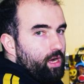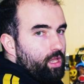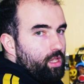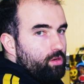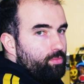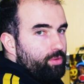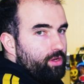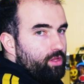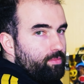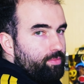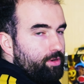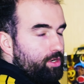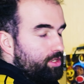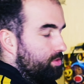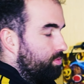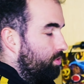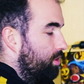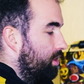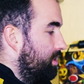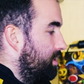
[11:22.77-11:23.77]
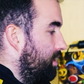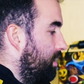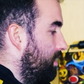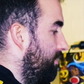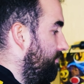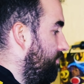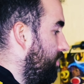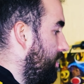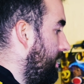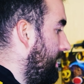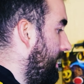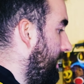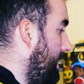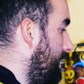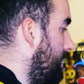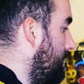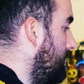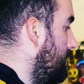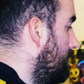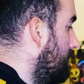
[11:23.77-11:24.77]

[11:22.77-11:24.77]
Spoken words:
a little bit of the post work done if I can.